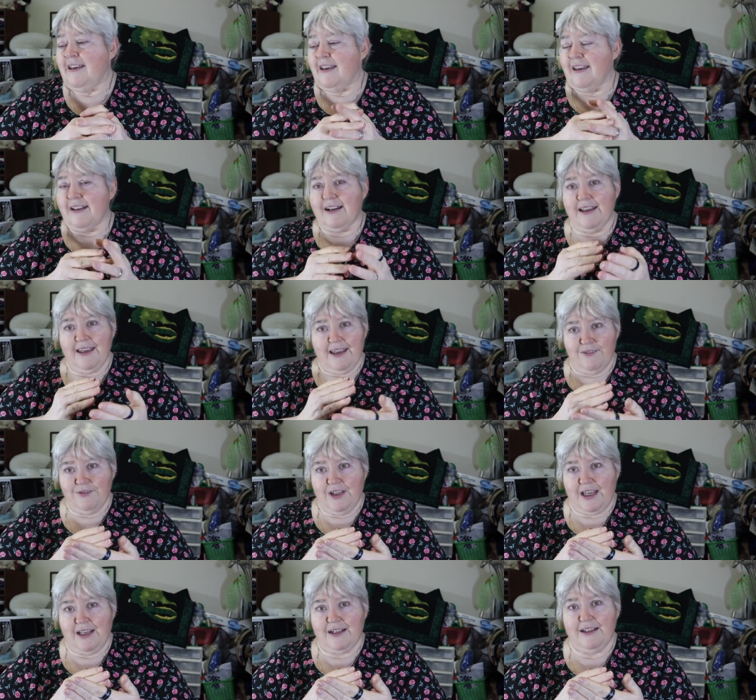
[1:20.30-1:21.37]
and I have
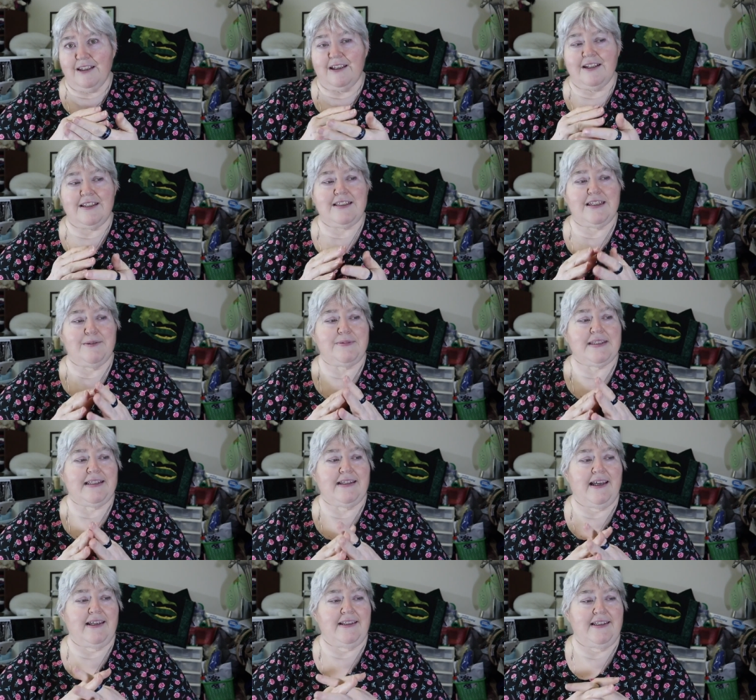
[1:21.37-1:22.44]
had a lot of tips
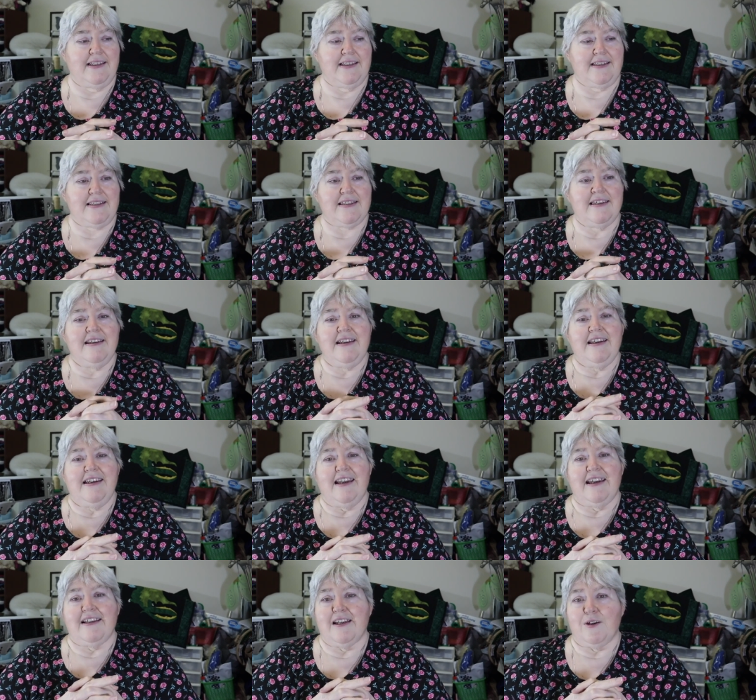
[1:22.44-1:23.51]
and ideas,
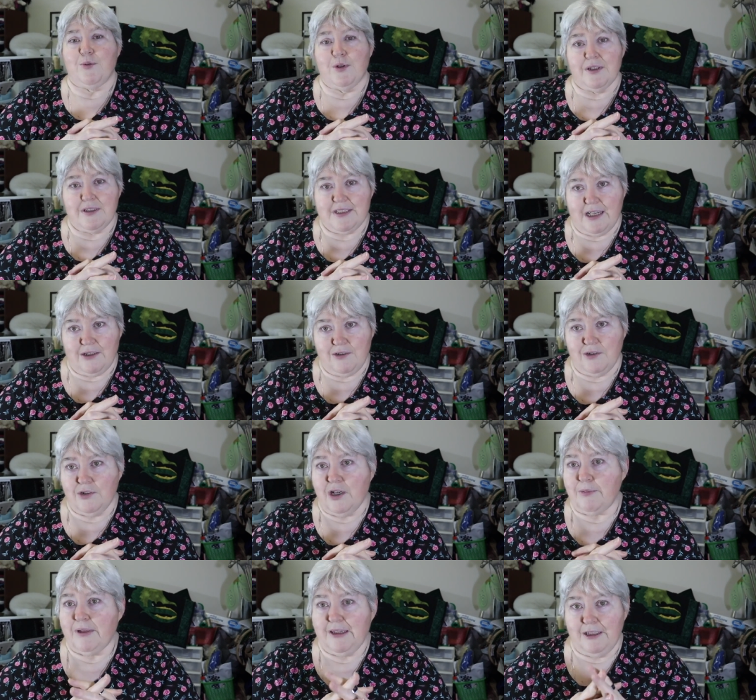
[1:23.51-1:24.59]
and I will tell you
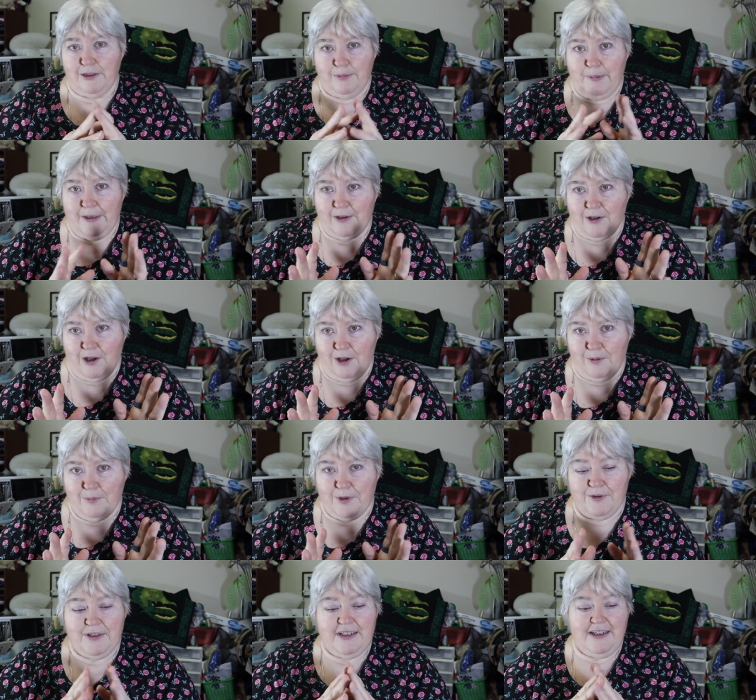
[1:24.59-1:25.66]
I'm a little bit
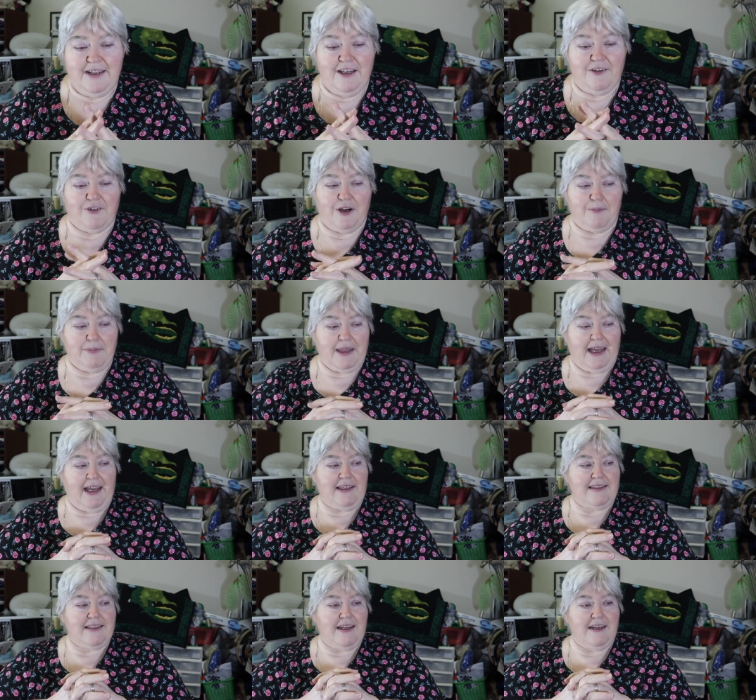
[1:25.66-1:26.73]
calmer from
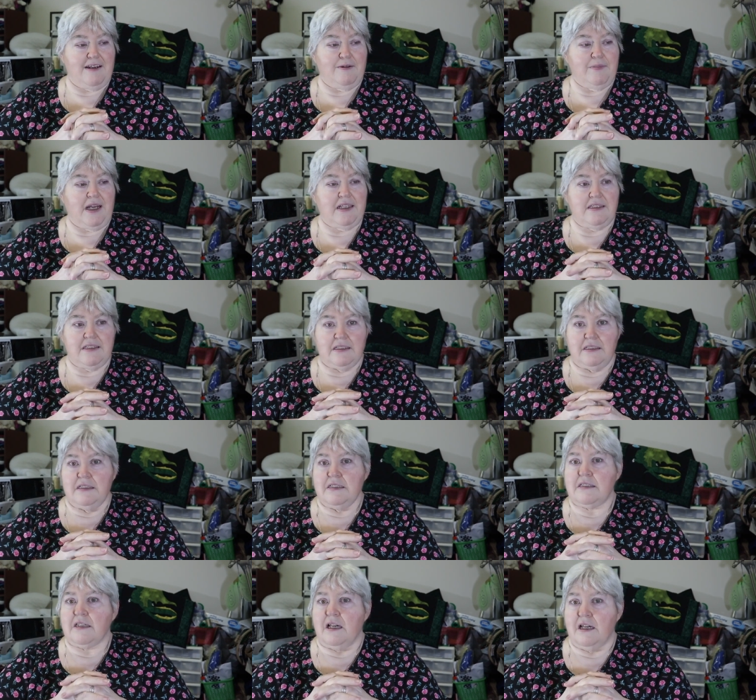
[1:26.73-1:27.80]
that. I did
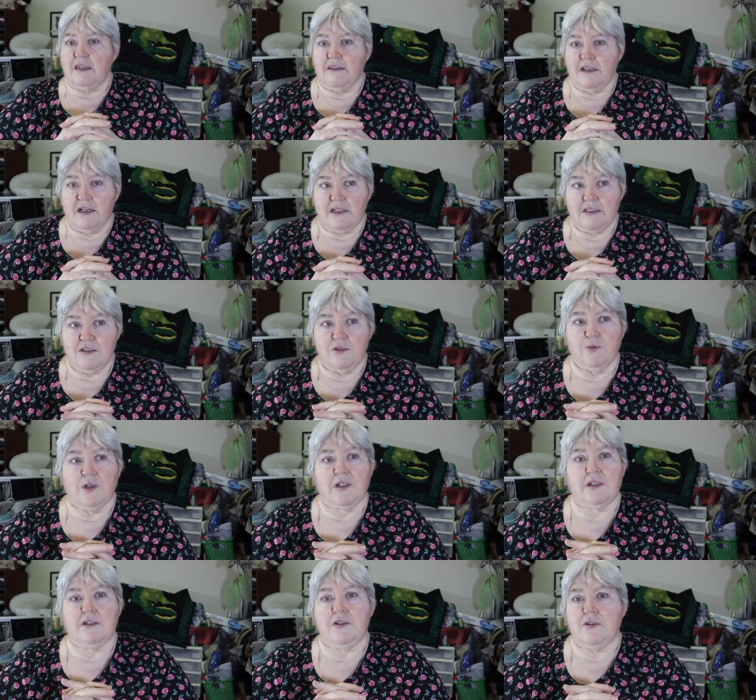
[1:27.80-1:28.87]
decide that I do
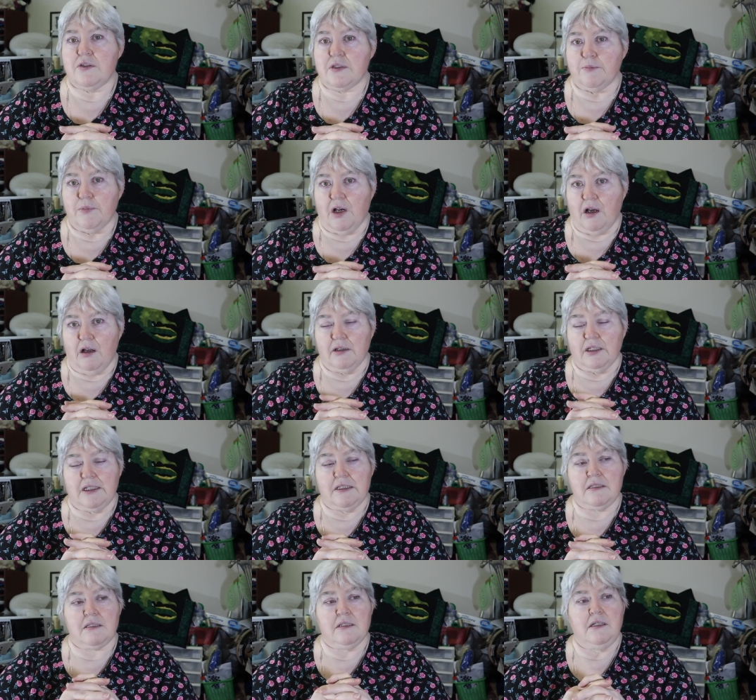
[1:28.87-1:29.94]
want to do some
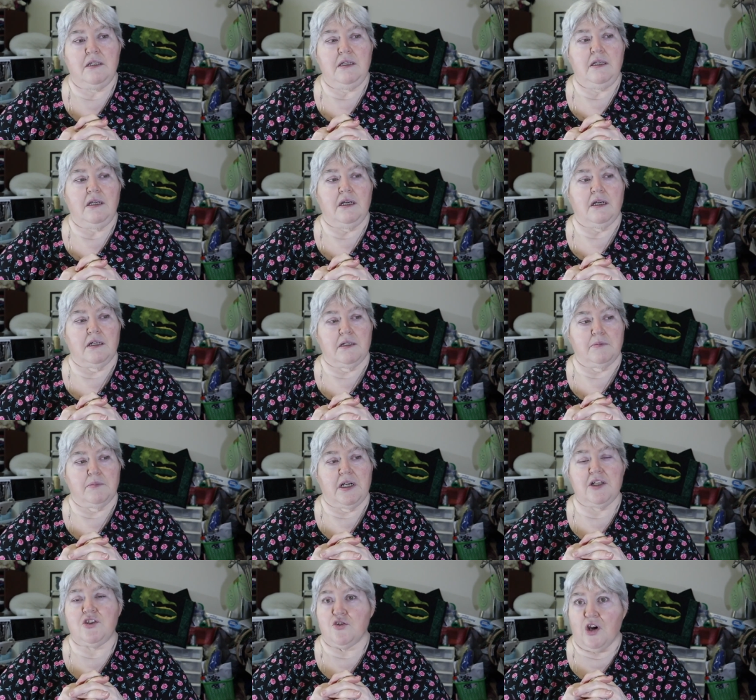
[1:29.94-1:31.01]
hollies,
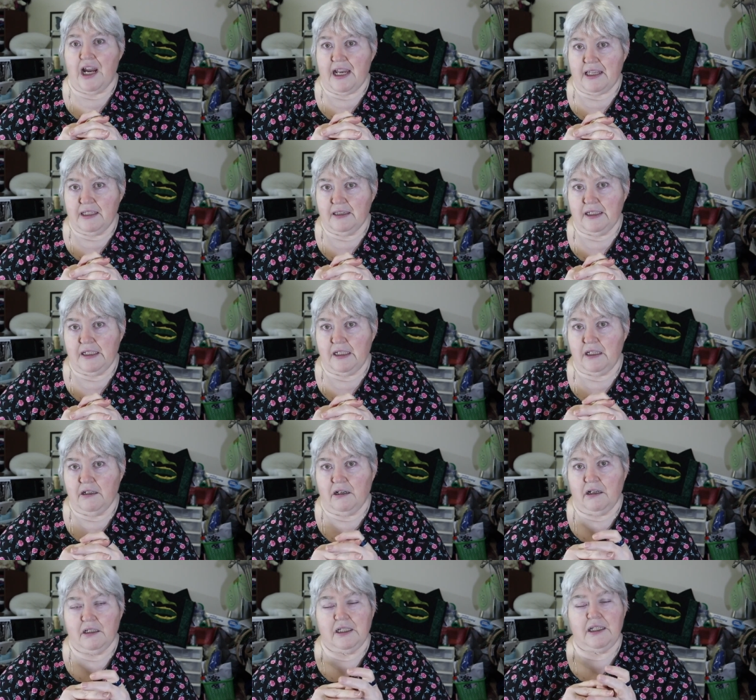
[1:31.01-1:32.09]
a dragon lady
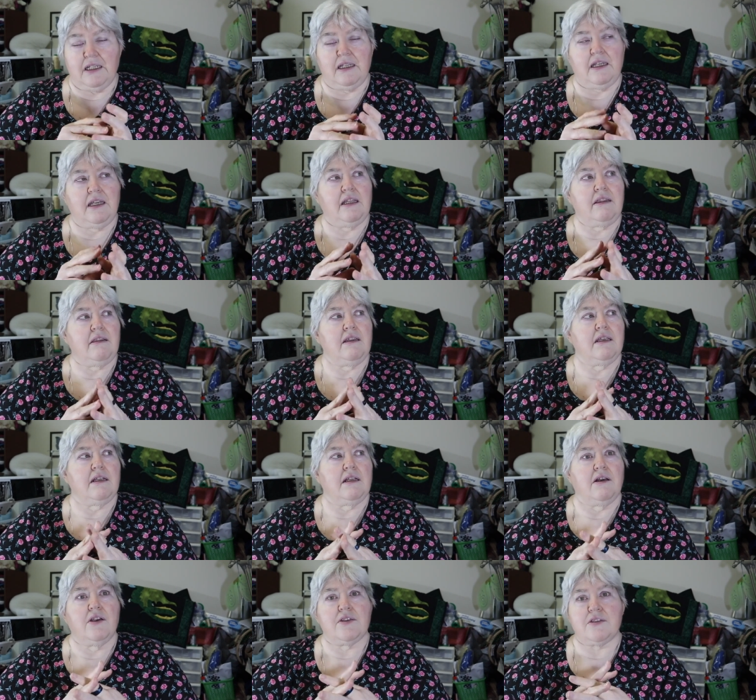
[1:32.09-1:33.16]
holly and then
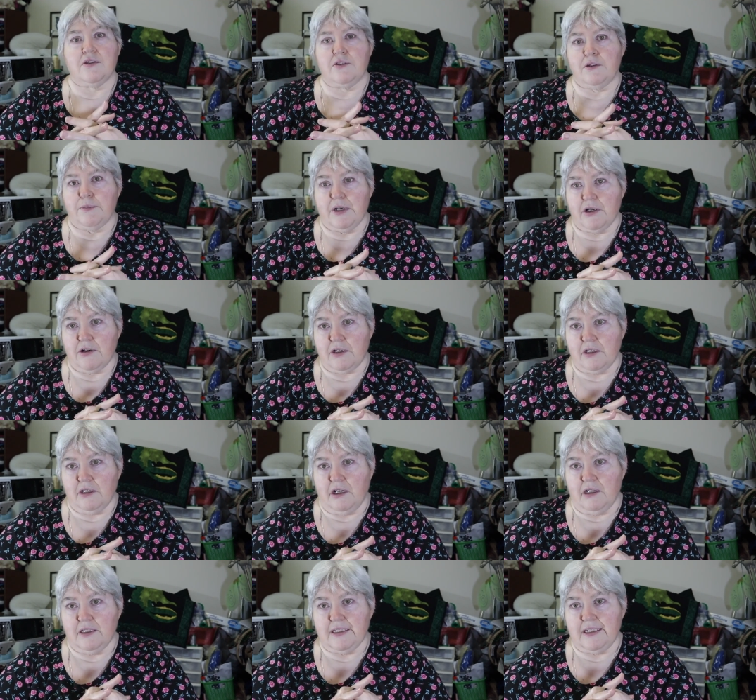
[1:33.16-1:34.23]
also an American
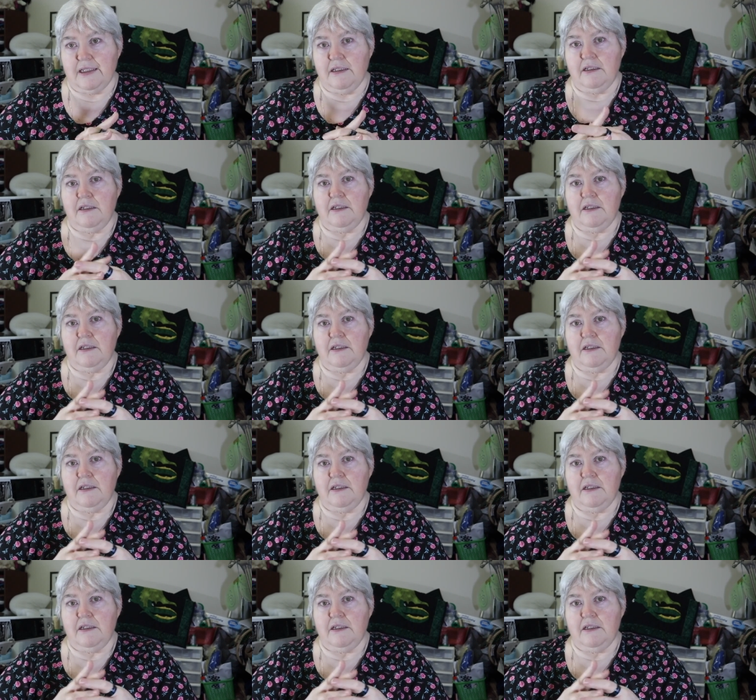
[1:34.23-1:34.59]
holly